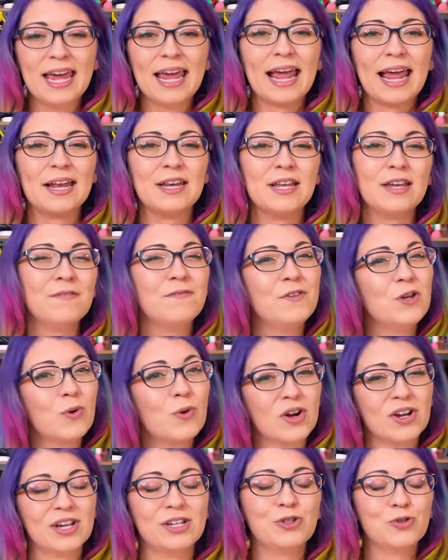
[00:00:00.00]
And if you
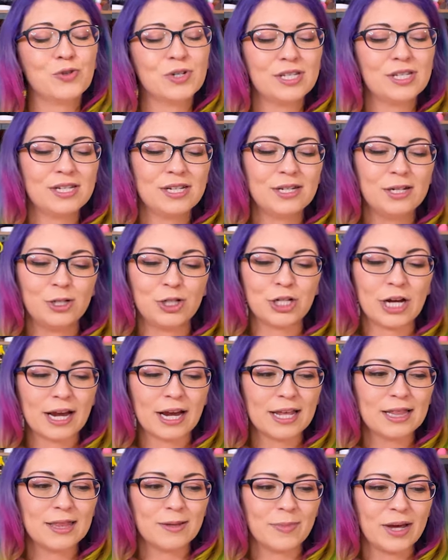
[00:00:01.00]
are interested in
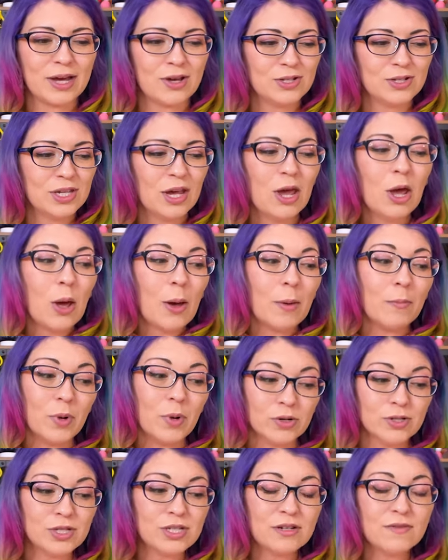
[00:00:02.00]
checking them out,
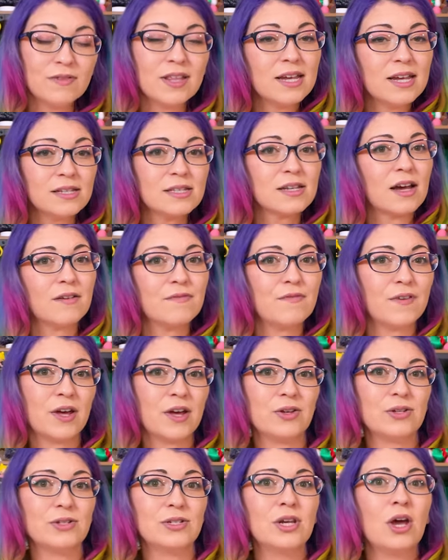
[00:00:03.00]
most of these I
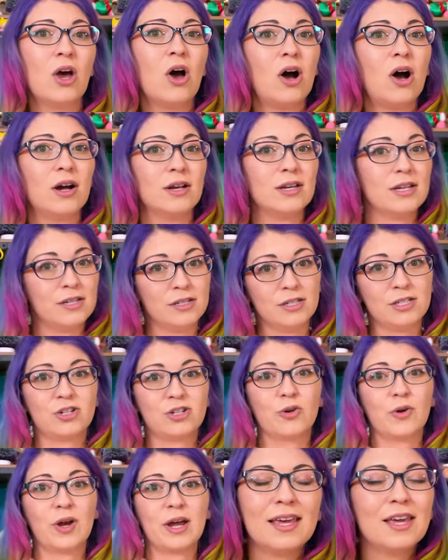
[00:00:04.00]
found on
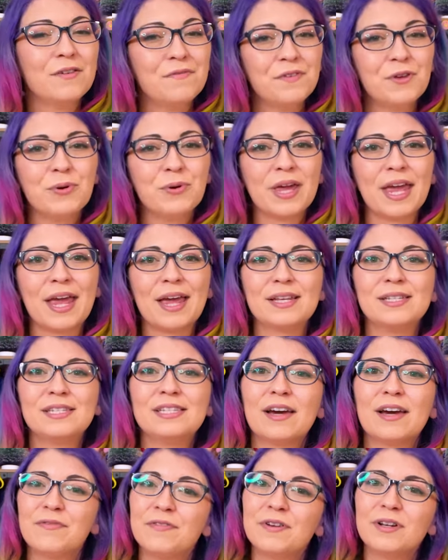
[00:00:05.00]
Instagram. If you can,
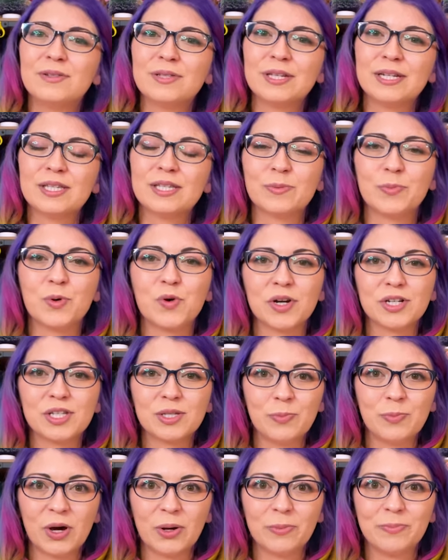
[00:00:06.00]
definitely support
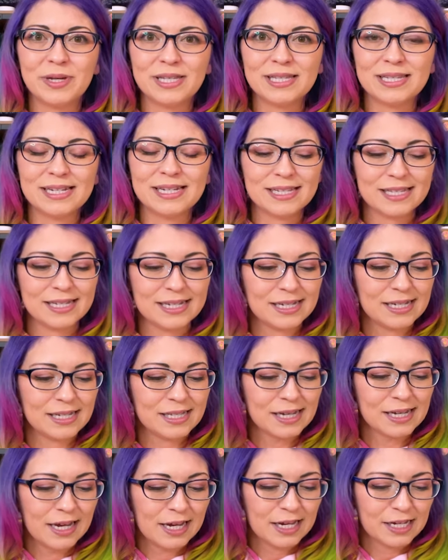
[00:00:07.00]
small
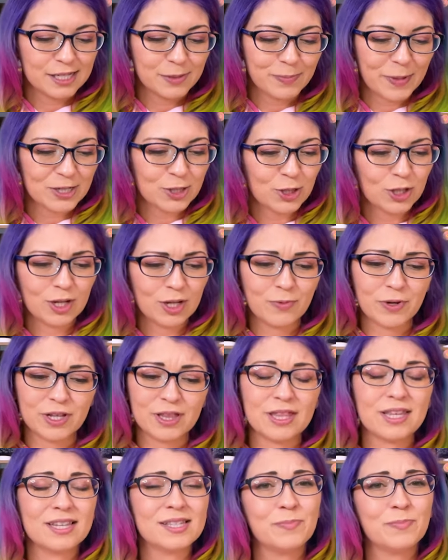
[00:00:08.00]
businesses, especially
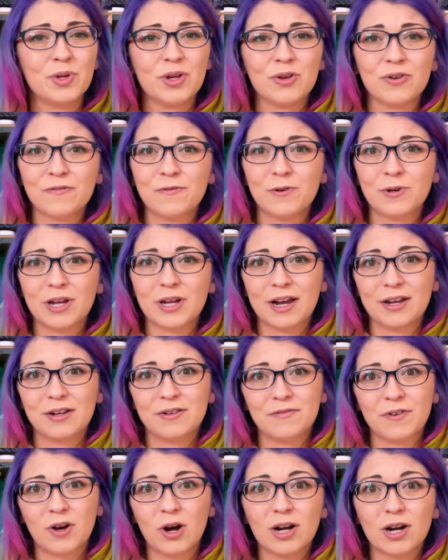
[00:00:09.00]
with this beautiful kind
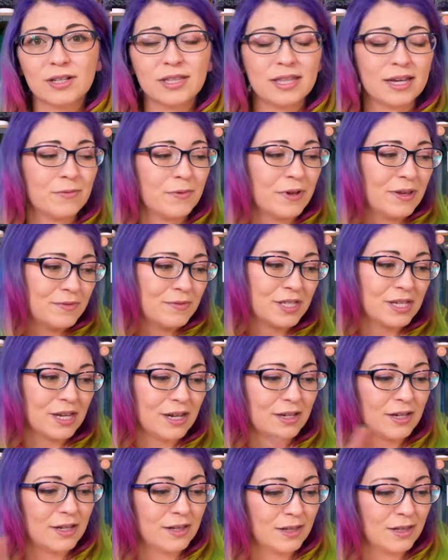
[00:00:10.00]
of art that we have
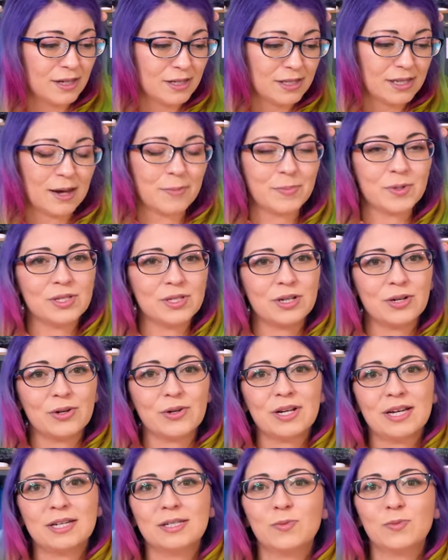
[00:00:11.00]
seen in this episode,
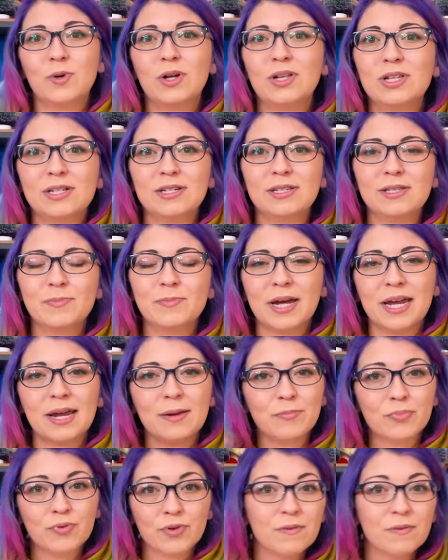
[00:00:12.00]
as well as
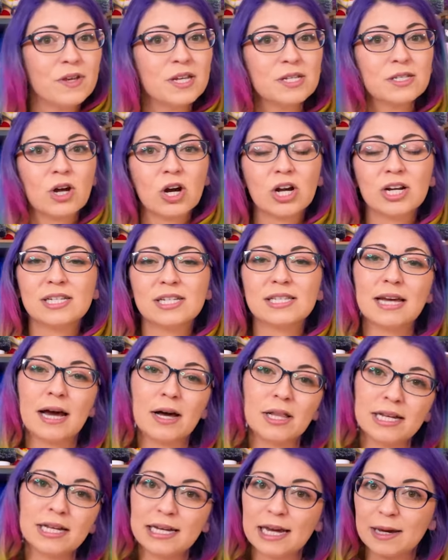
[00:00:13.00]
my previous Artist
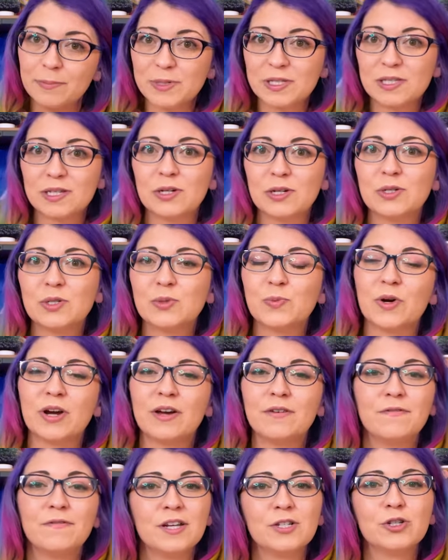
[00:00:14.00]
Alley episodes where I
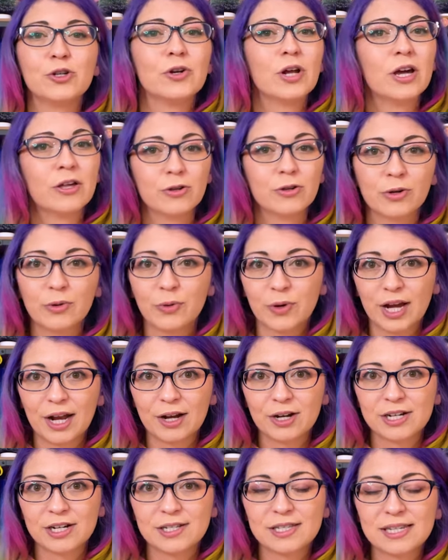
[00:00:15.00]
featured other
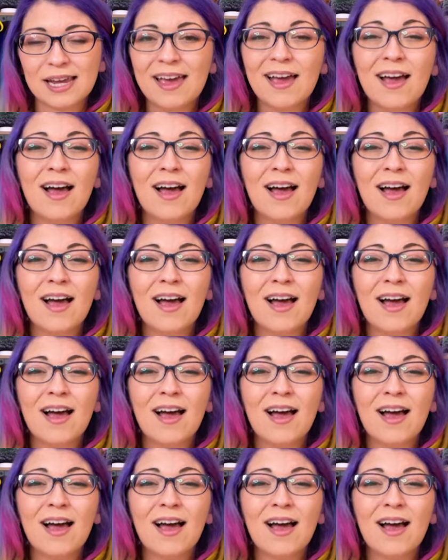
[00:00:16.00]
creators.